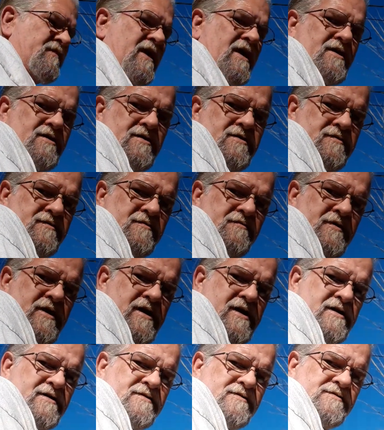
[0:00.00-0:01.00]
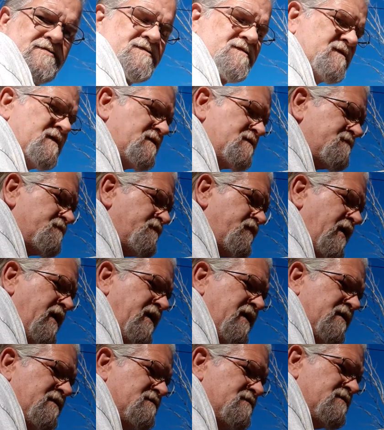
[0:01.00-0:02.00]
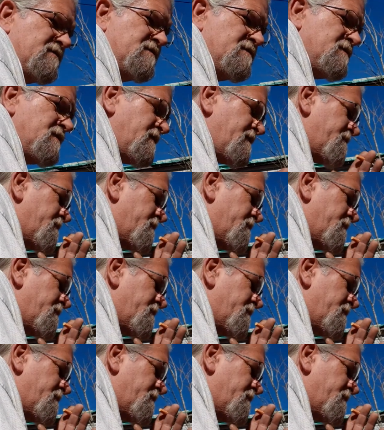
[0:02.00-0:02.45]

back under the van instead of paying a